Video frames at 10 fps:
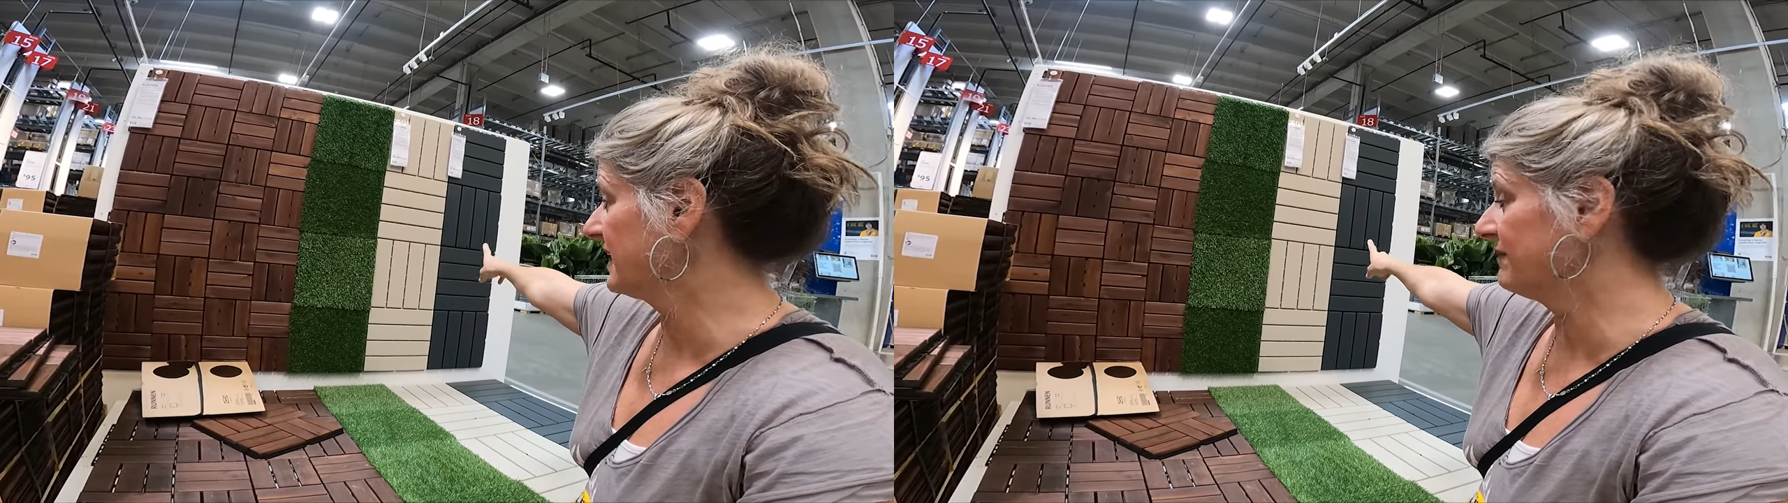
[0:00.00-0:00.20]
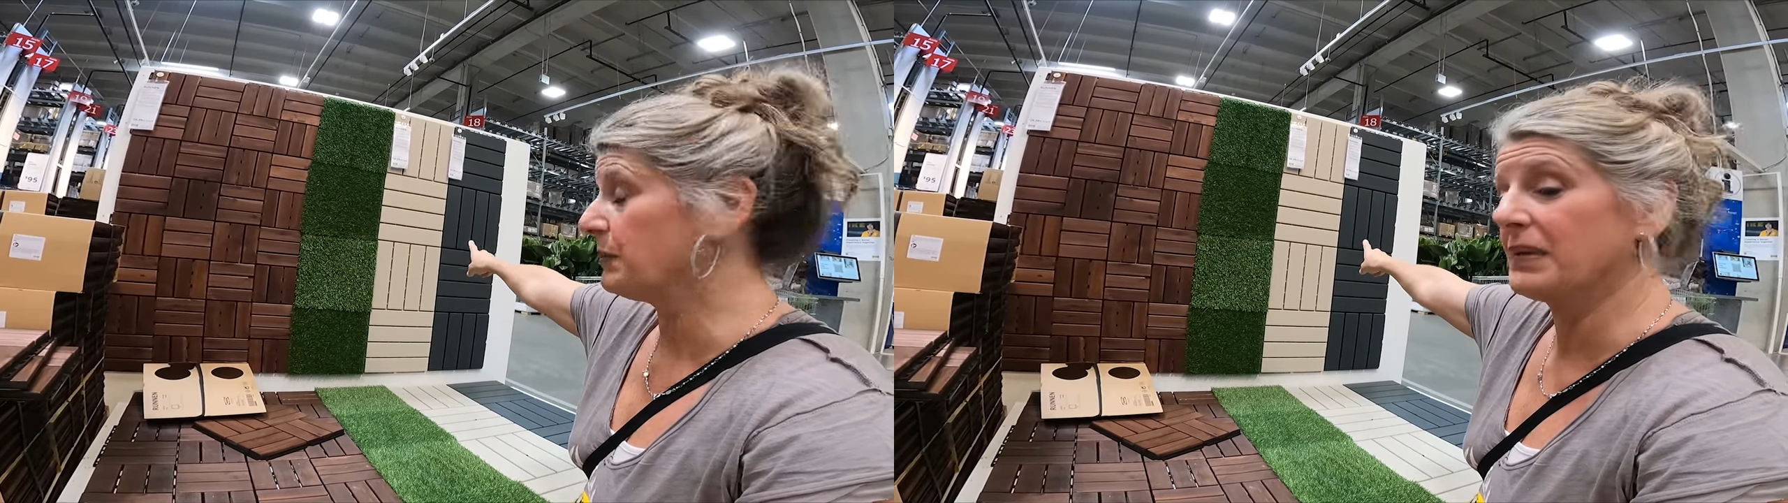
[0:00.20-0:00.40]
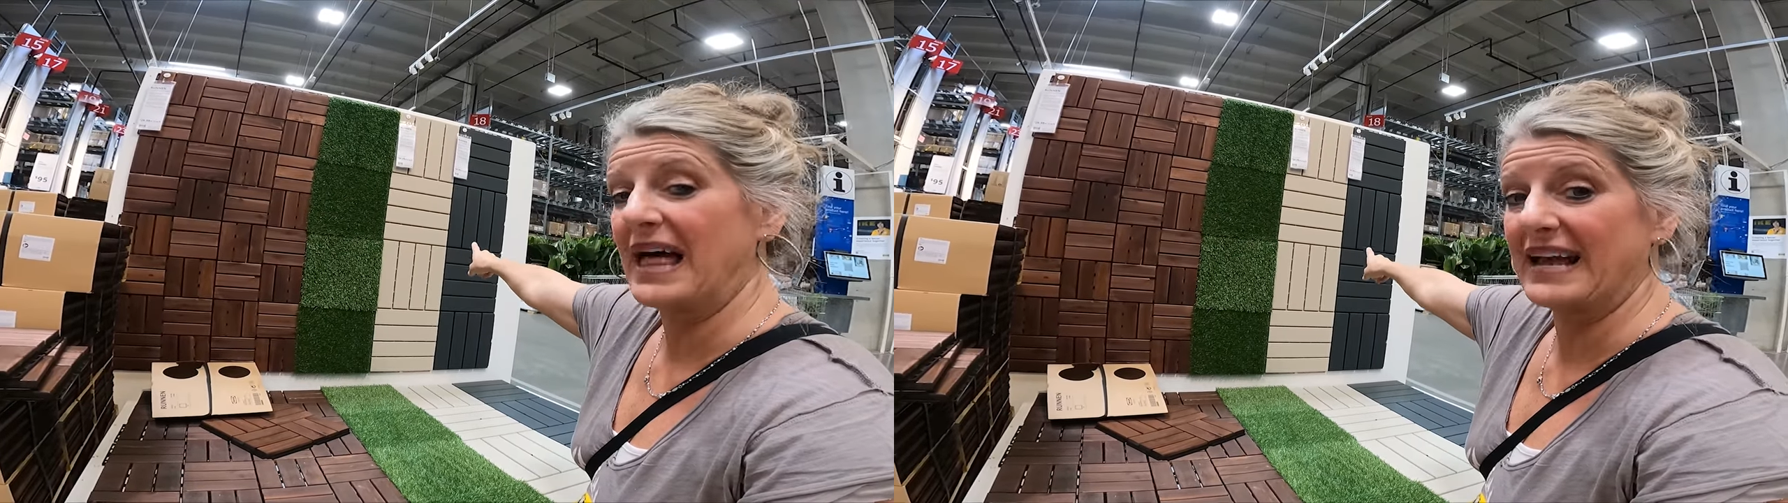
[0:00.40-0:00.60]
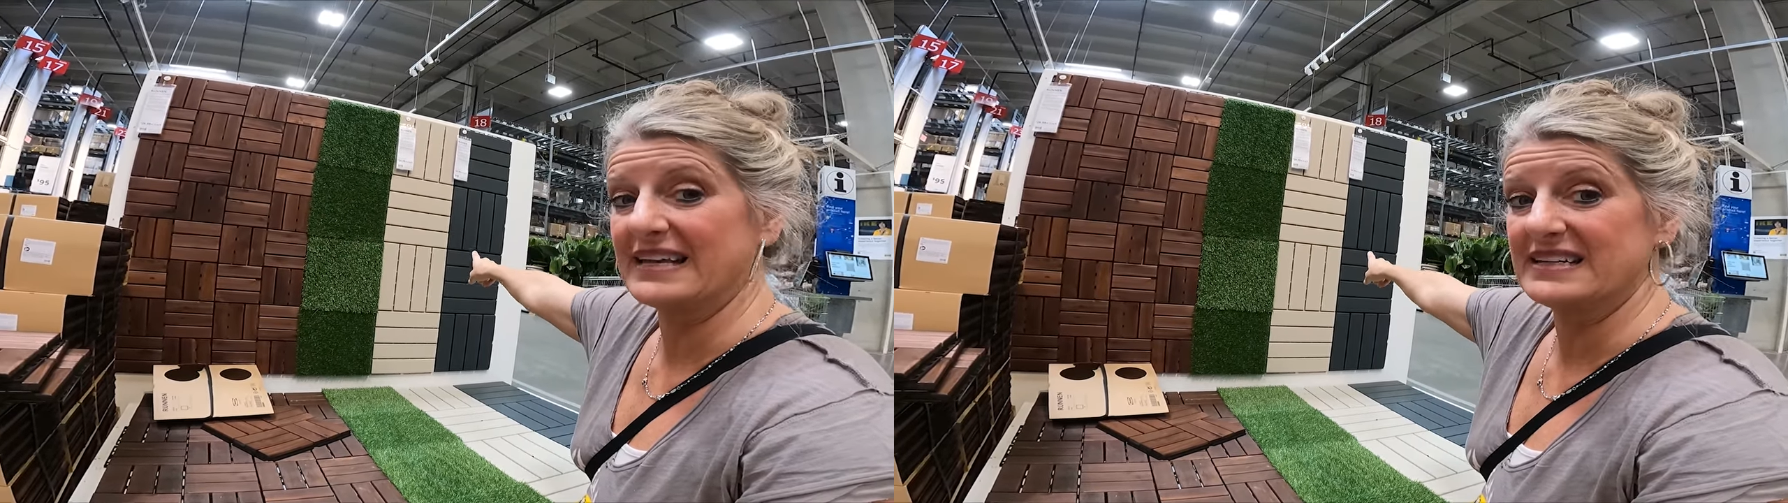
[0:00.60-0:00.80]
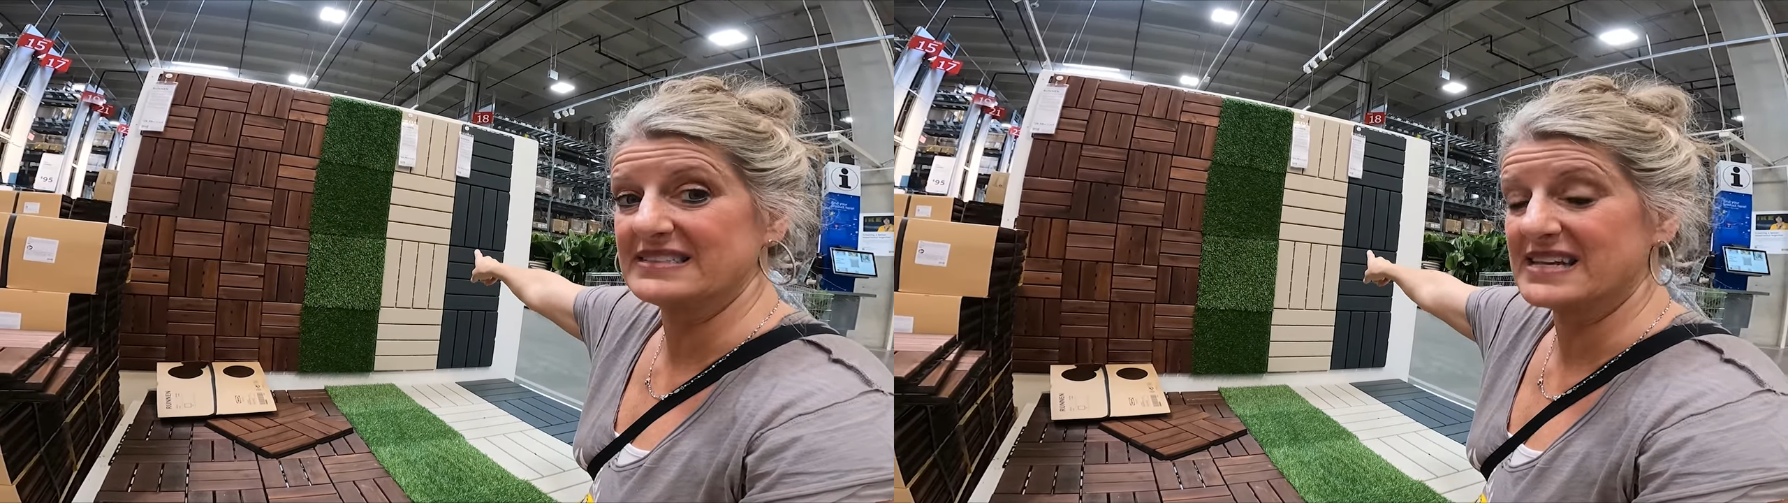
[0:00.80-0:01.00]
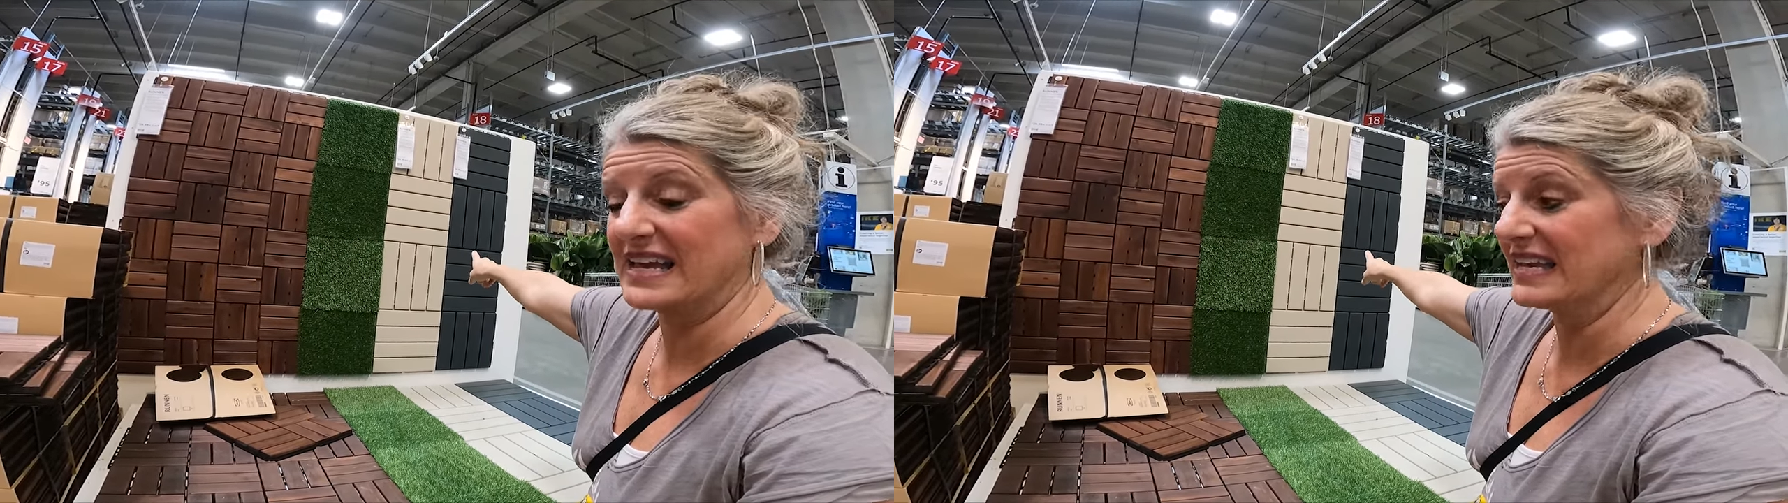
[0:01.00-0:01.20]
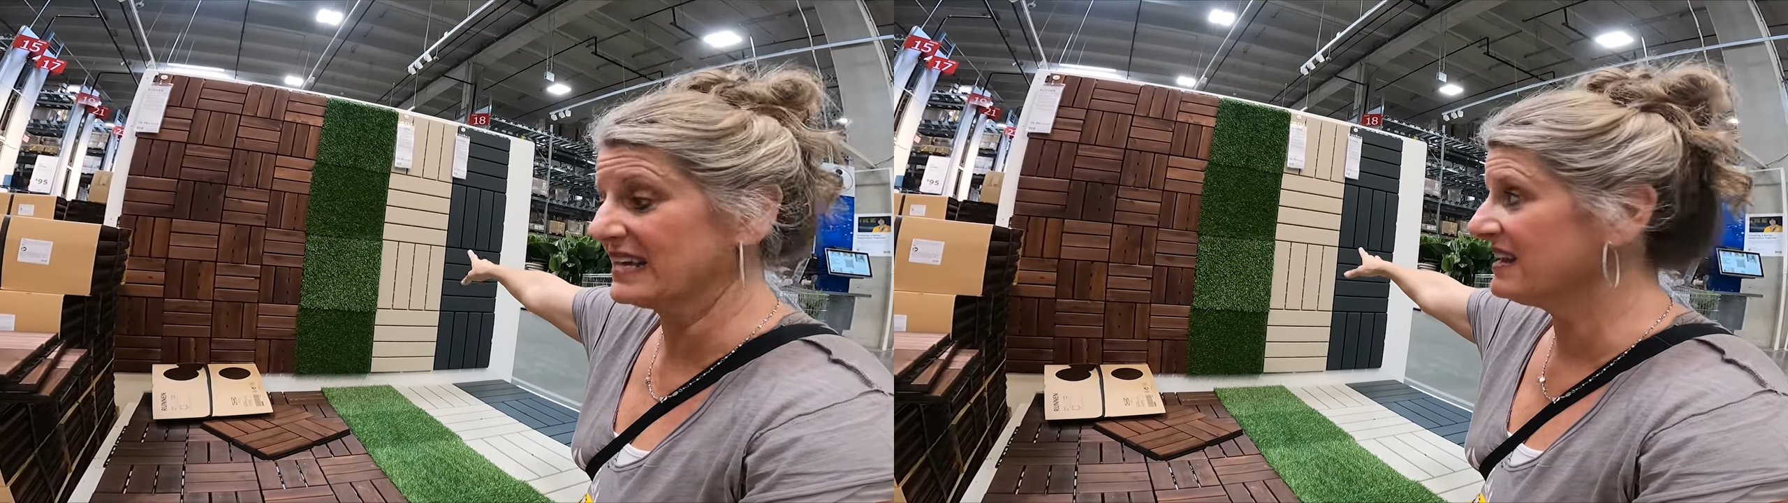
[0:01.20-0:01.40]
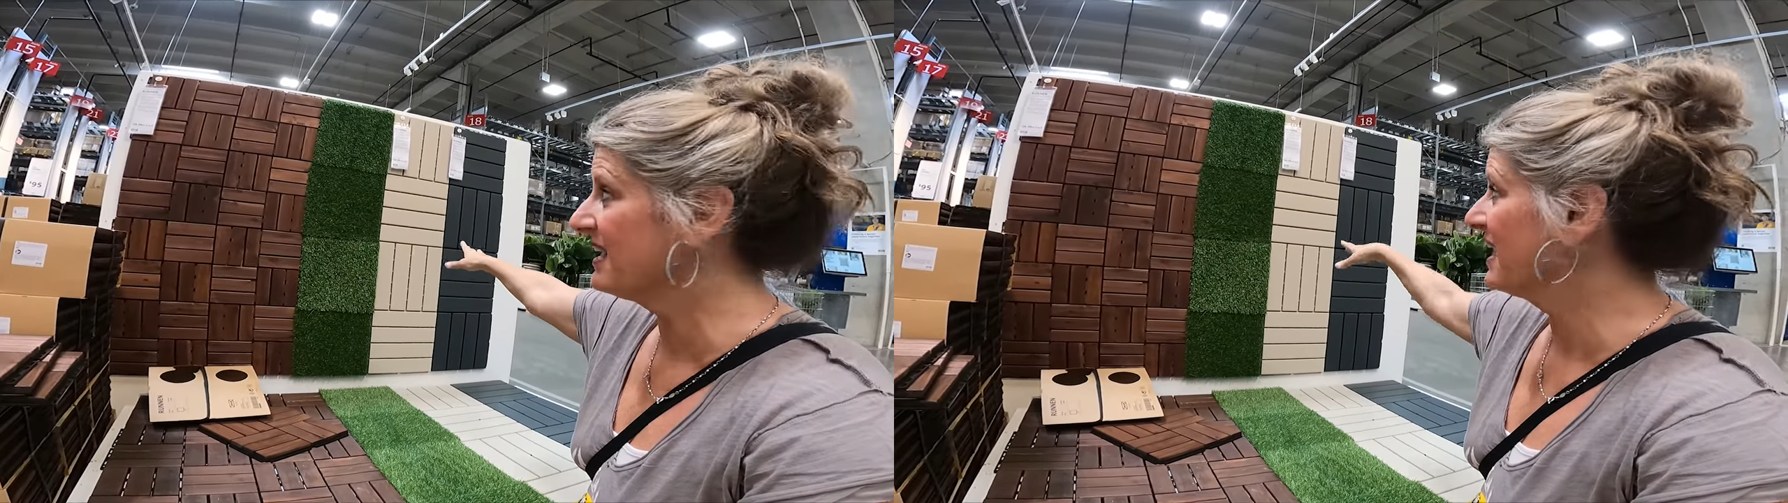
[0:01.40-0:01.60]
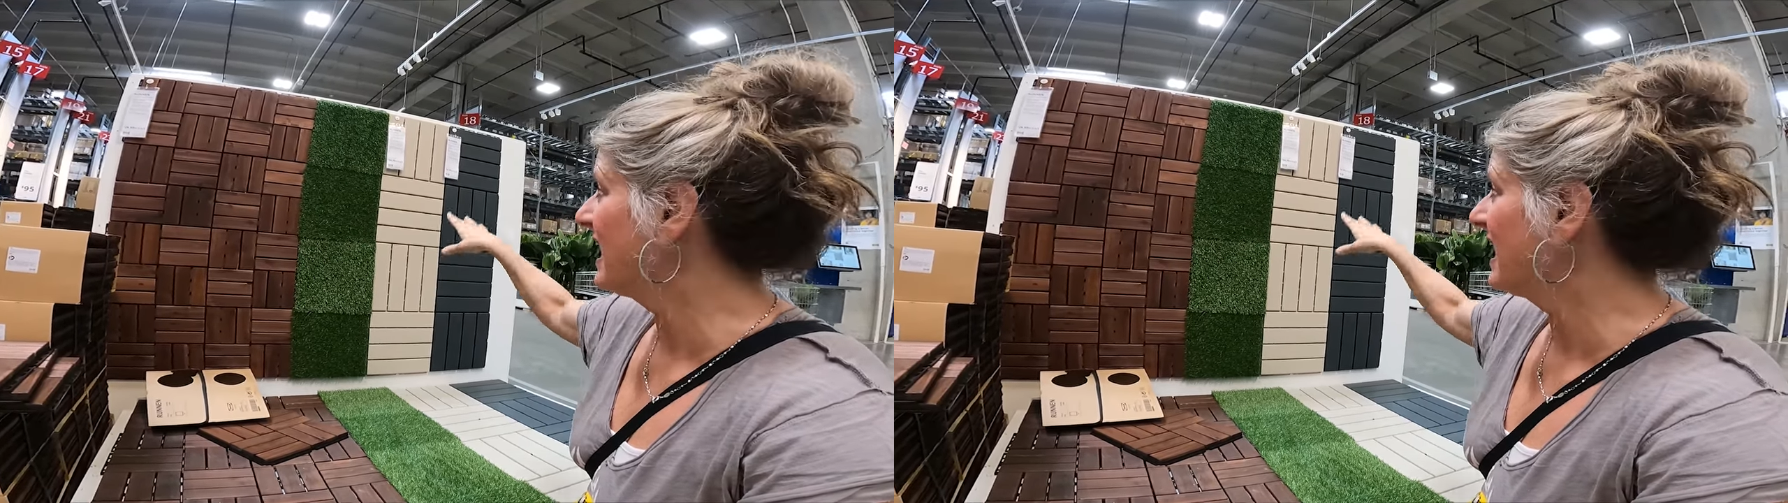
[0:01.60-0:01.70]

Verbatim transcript: have a black and a tan.